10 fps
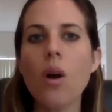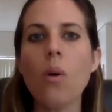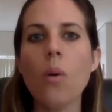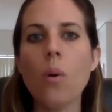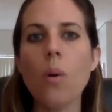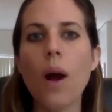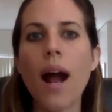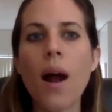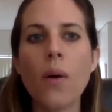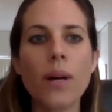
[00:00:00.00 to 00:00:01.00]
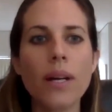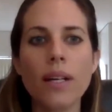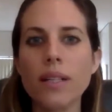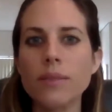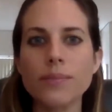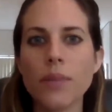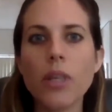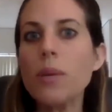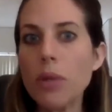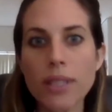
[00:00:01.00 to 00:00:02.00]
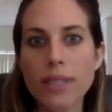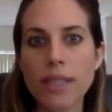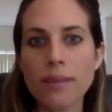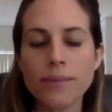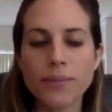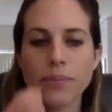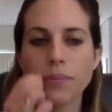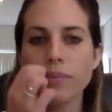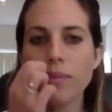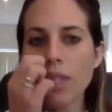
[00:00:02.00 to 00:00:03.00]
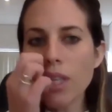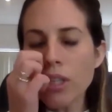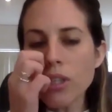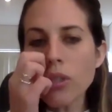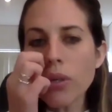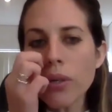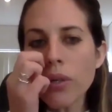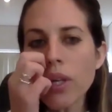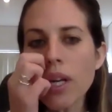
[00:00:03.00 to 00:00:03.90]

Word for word: or our community. So